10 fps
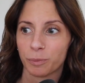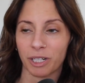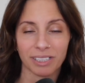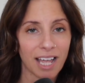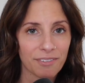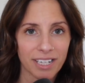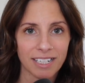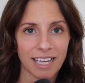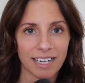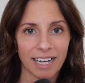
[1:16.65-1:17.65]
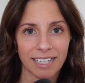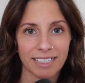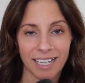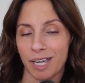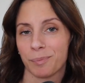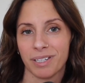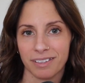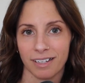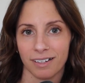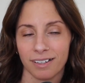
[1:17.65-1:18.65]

about 11 and I can't be there.